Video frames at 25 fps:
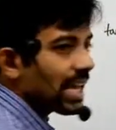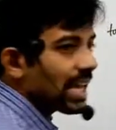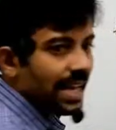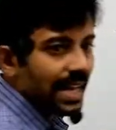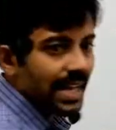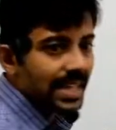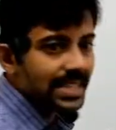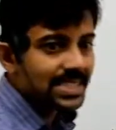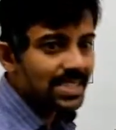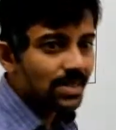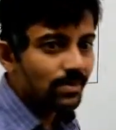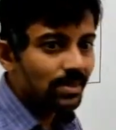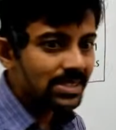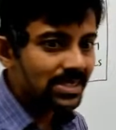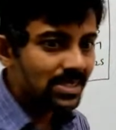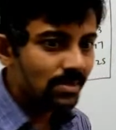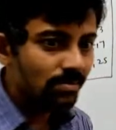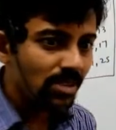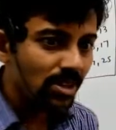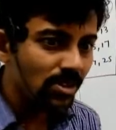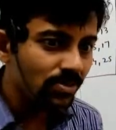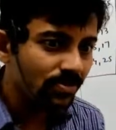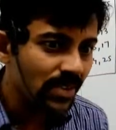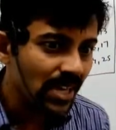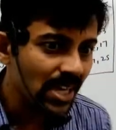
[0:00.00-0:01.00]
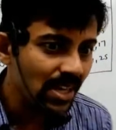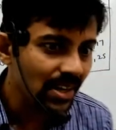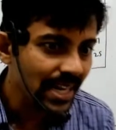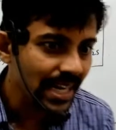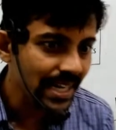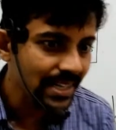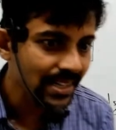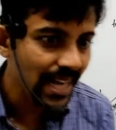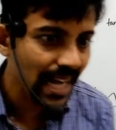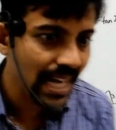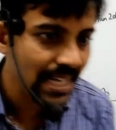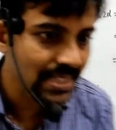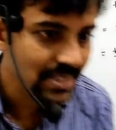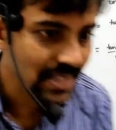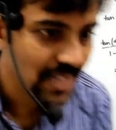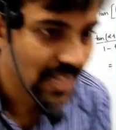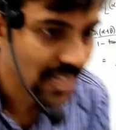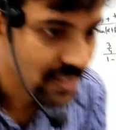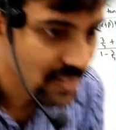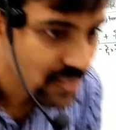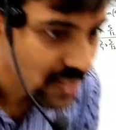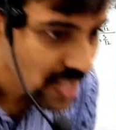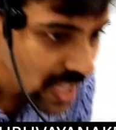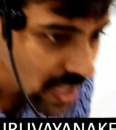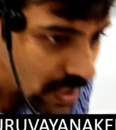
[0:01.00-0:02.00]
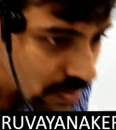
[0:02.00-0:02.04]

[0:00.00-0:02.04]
LCM and simplify and get the answer as